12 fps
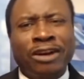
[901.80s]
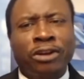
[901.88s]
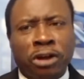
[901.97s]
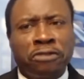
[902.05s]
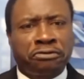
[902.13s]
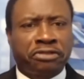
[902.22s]

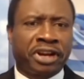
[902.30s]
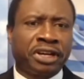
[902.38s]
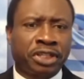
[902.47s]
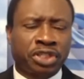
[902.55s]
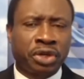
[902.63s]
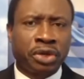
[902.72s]

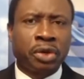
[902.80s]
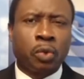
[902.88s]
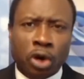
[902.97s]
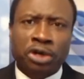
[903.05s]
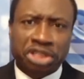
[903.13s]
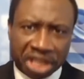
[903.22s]
conference
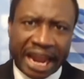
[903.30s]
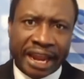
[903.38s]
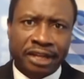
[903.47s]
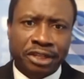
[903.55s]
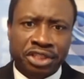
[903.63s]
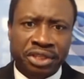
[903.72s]
will
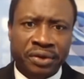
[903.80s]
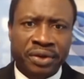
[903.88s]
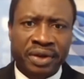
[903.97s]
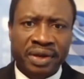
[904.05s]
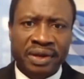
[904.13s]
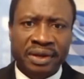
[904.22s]
change?
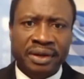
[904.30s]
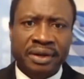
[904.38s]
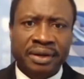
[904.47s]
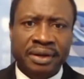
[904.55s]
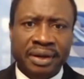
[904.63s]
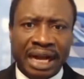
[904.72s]

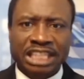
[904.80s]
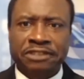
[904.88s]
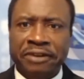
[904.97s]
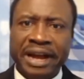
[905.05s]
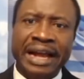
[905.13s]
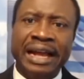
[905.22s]
As
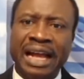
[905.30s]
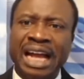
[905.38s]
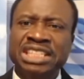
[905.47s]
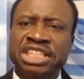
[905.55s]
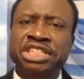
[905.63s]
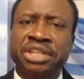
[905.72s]
far
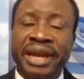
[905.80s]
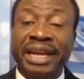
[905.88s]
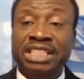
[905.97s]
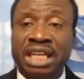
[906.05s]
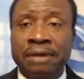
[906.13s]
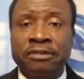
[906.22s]
as this
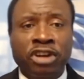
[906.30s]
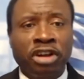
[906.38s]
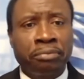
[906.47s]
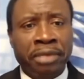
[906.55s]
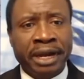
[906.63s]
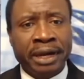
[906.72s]
interim
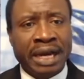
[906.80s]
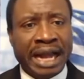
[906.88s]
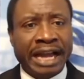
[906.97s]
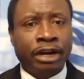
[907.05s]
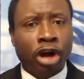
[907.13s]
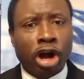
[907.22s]
government
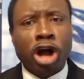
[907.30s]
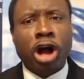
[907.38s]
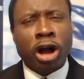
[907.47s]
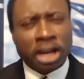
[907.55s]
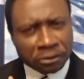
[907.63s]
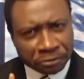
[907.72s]
and
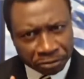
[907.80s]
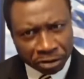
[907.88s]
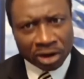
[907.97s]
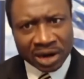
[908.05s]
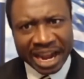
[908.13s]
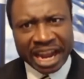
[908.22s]
all the
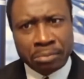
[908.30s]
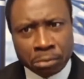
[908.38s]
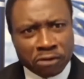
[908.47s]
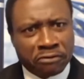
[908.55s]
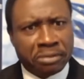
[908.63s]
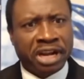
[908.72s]
frontline
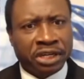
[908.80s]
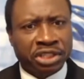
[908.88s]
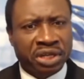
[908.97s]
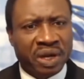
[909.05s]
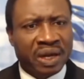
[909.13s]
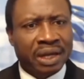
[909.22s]

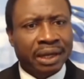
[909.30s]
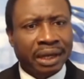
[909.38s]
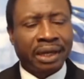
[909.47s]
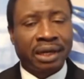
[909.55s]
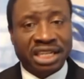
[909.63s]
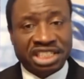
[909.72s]
movements
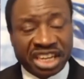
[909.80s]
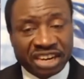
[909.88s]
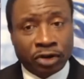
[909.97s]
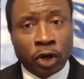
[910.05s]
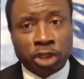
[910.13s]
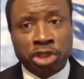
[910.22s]
in this
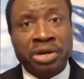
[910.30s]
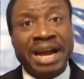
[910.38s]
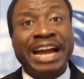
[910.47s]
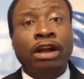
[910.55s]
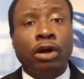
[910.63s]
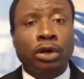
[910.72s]
revolution
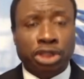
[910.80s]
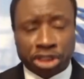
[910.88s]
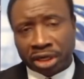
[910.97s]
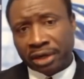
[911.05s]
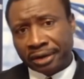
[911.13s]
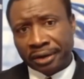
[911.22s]
are
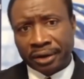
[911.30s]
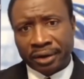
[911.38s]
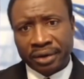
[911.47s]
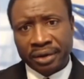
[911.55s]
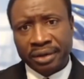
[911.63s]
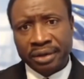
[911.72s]
concerned,
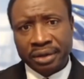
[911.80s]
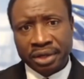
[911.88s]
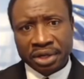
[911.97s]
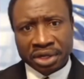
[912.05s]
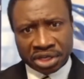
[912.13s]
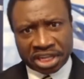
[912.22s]

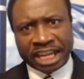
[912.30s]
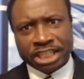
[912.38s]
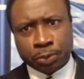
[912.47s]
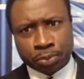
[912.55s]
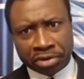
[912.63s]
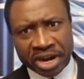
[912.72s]

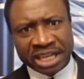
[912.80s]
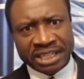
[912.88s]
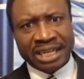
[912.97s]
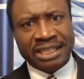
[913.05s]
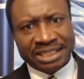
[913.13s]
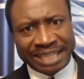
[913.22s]
this
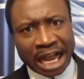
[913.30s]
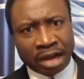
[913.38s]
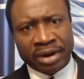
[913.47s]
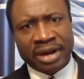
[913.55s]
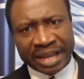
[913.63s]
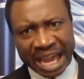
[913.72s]
present
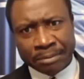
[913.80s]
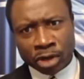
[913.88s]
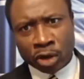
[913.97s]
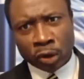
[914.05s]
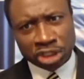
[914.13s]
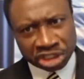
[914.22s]
Southern
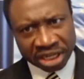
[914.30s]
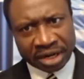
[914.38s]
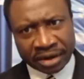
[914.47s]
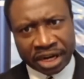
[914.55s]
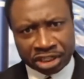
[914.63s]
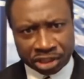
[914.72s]
Cameroon
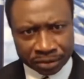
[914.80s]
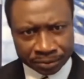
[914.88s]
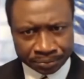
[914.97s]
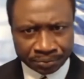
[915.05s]
generation